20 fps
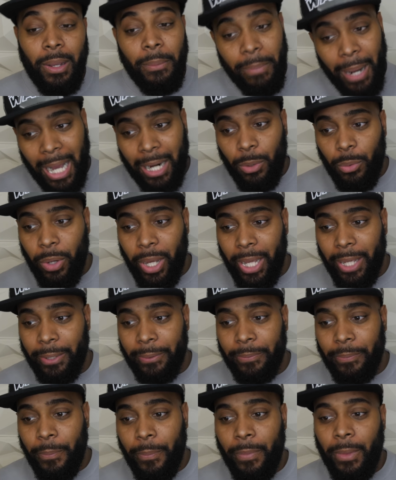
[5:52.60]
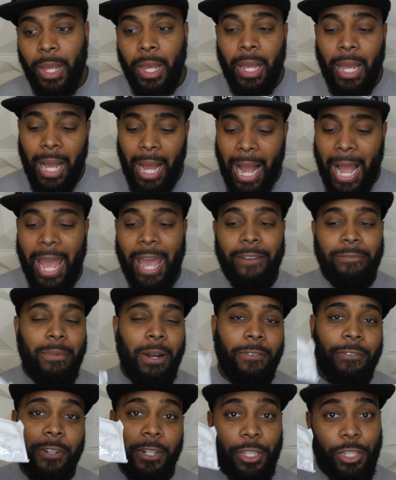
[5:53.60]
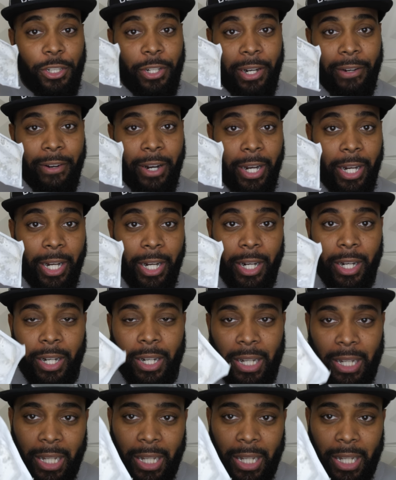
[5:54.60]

By the way, I have my first tray right here.